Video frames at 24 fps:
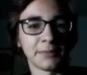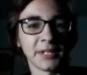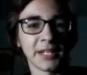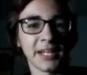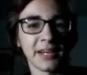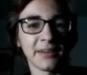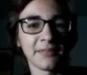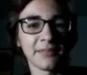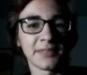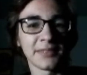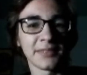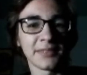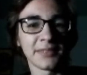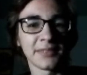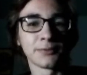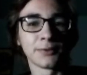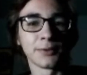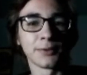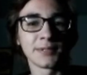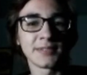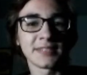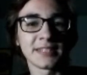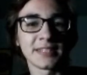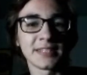have this
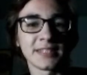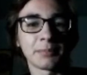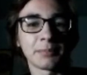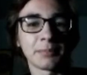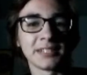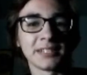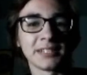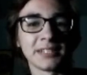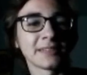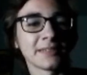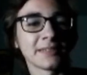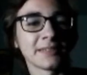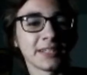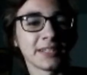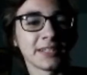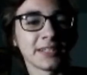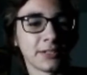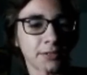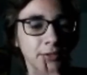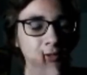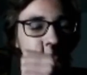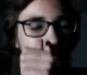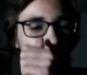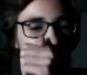4-step installation
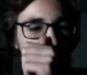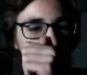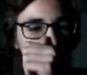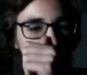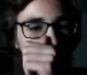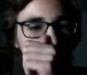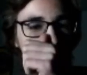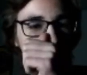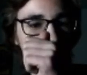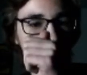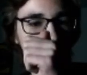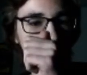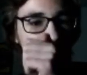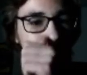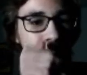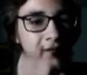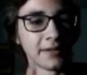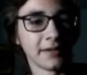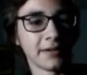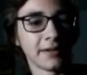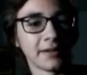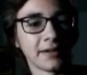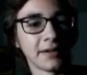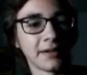overview here.
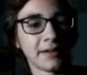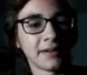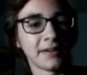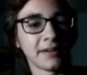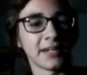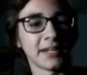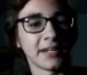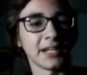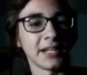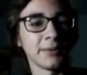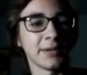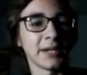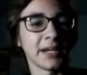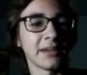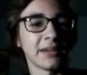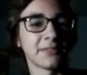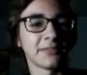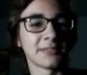Here we have